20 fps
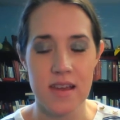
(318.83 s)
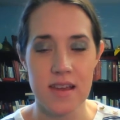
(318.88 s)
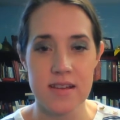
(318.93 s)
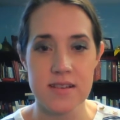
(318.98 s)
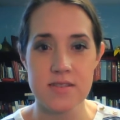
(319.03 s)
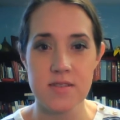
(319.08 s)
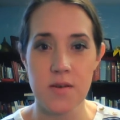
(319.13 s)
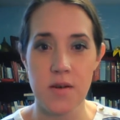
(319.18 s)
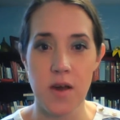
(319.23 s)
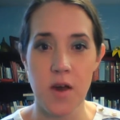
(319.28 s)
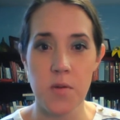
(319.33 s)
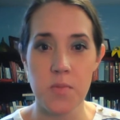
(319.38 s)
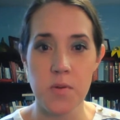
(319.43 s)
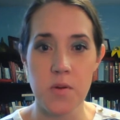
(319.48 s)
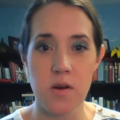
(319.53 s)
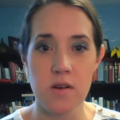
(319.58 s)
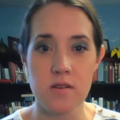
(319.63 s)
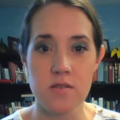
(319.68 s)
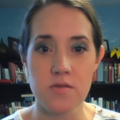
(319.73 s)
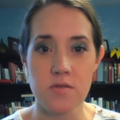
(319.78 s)
So I hope
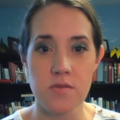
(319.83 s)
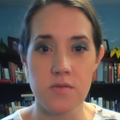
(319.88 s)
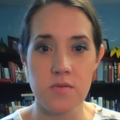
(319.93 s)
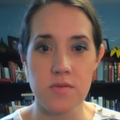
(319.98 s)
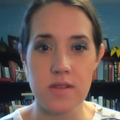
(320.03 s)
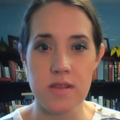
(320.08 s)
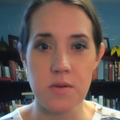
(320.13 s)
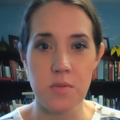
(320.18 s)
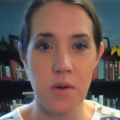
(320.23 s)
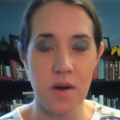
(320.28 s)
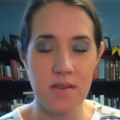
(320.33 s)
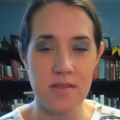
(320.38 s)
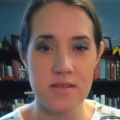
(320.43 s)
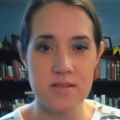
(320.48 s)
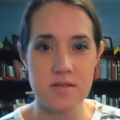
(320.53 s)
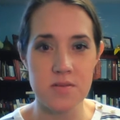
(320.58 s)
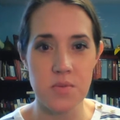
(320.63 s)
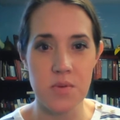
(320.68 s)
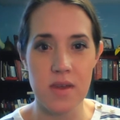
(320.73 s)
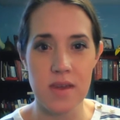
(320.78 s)
you all are doing really well
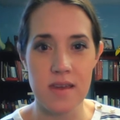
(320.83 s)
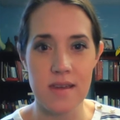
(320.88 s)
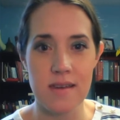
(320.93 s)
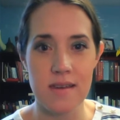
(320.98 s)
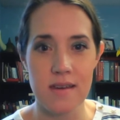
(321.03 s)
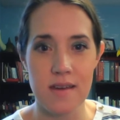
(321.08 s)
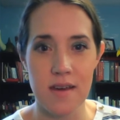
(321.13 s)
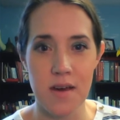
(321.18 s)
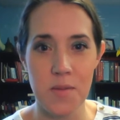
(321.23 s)
this week.